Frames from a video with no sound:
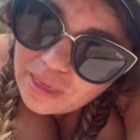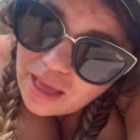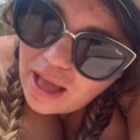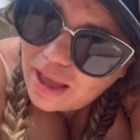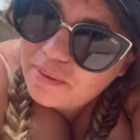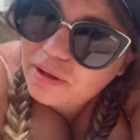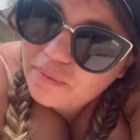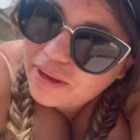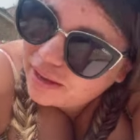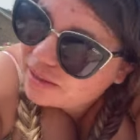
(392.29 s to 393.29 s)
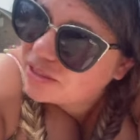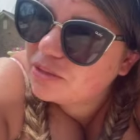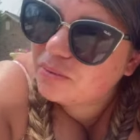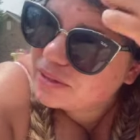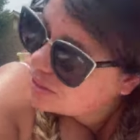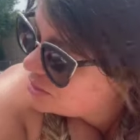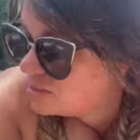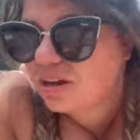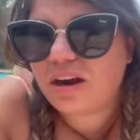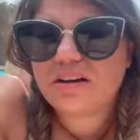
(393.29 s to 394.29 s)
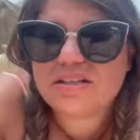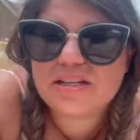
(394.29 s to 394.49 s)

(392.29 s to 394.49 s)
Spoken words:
I am going to start